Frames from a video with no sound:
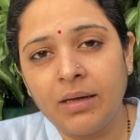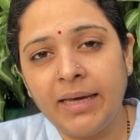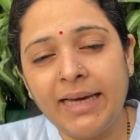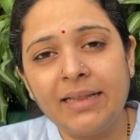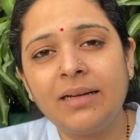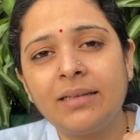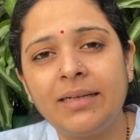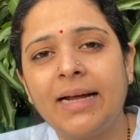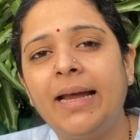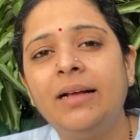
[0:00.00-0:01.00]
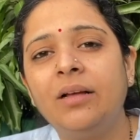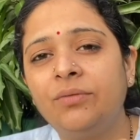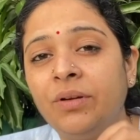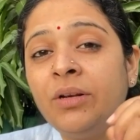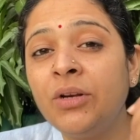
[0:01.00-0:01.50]
Either the tiger
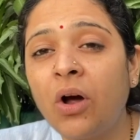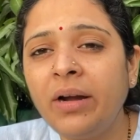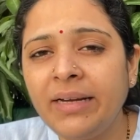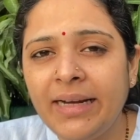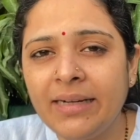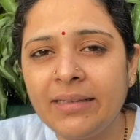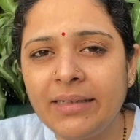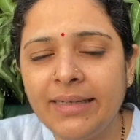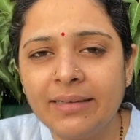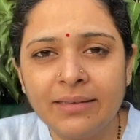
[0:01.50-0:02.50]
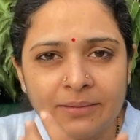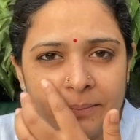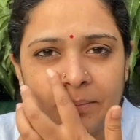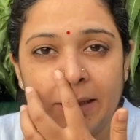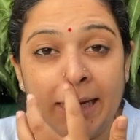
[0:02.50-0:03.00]
will not eat the deer
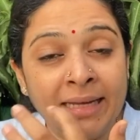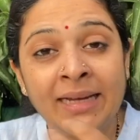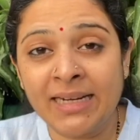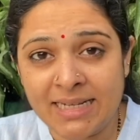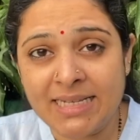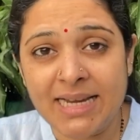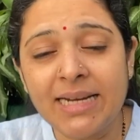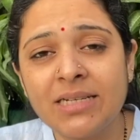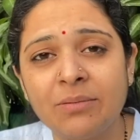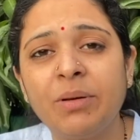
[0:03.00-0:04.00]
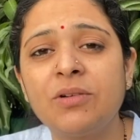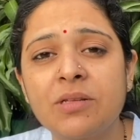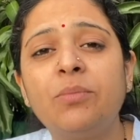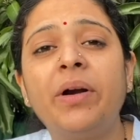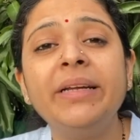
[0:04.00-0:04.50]
thinking it is dead, because the
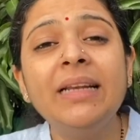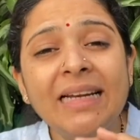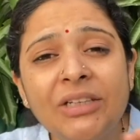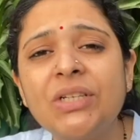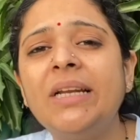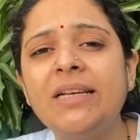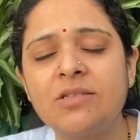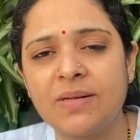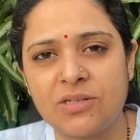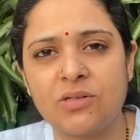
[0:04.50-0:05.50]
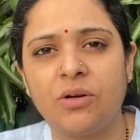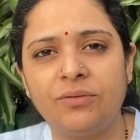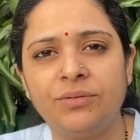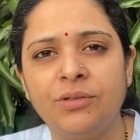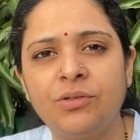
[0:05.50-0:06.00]
body literally switches
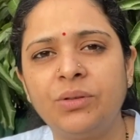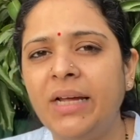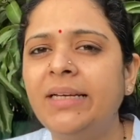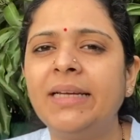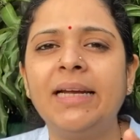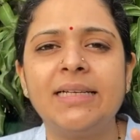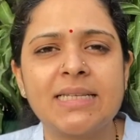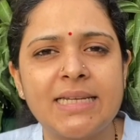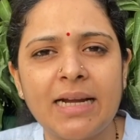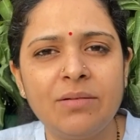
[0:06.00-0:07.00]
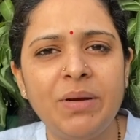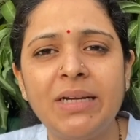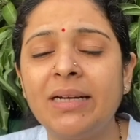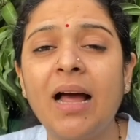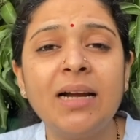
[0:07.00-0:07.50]
off. So thinking it is dead meat,
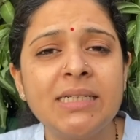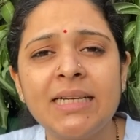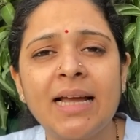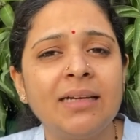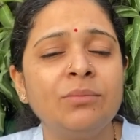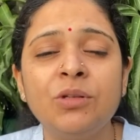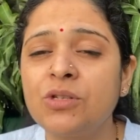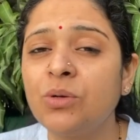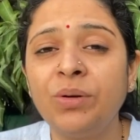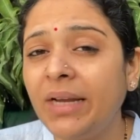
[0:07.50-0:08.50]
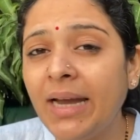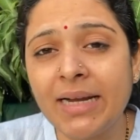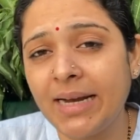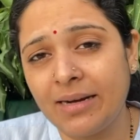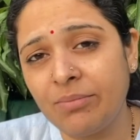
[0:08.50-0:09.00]
and hunting animals don't
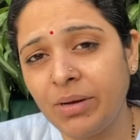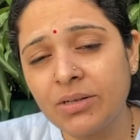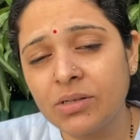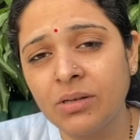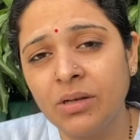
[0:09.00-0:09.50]
eat dead meat.